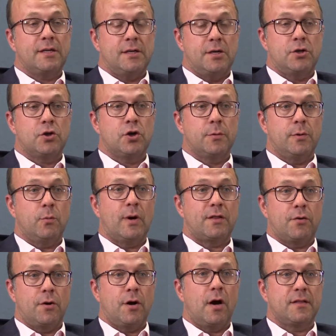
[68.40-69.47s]
to determine
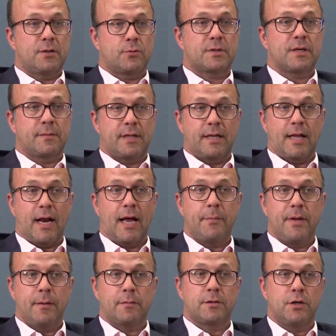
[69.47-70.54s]
whether or not this was something that I'd
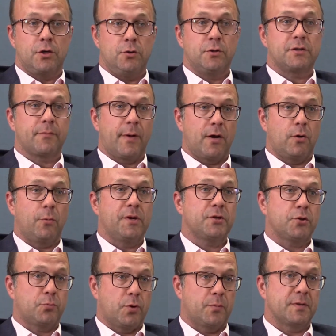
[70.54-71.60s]
be able to use for my own
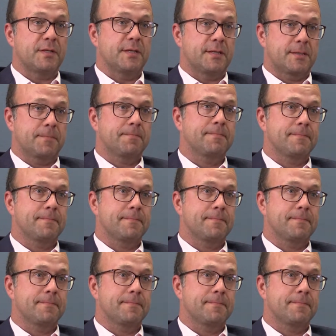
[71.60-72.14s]
research purposes.